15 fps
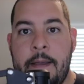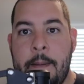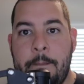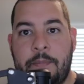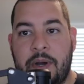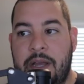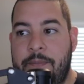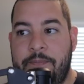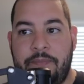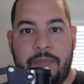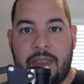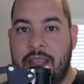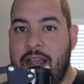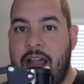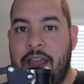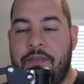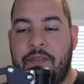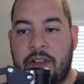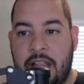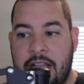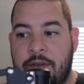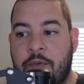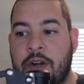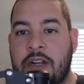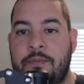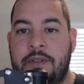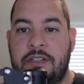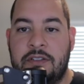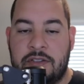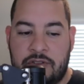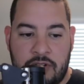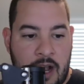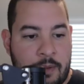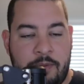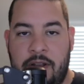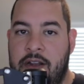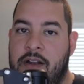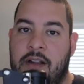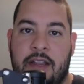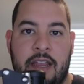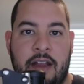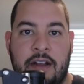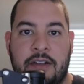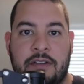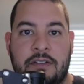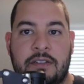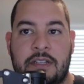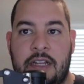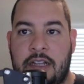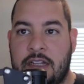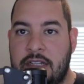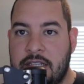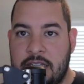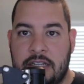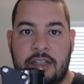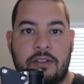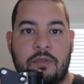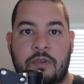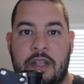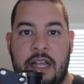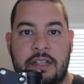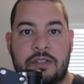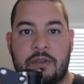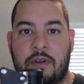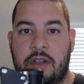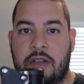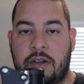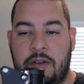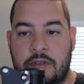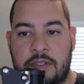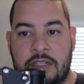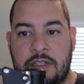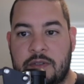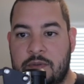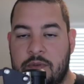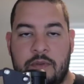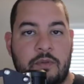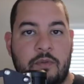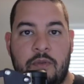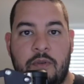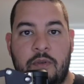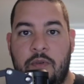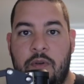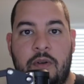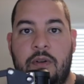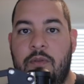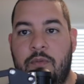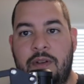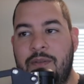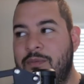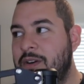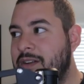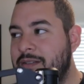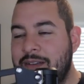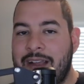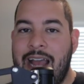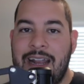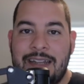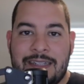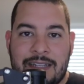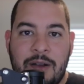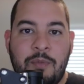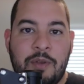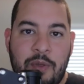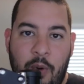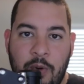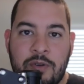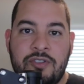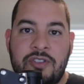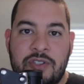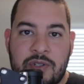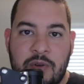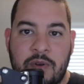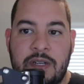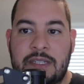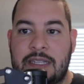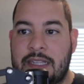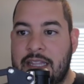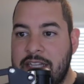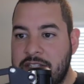But I feel like we're going to be just dropping in on characters and continuing where that story goes, because we're kind of done with origin stories, and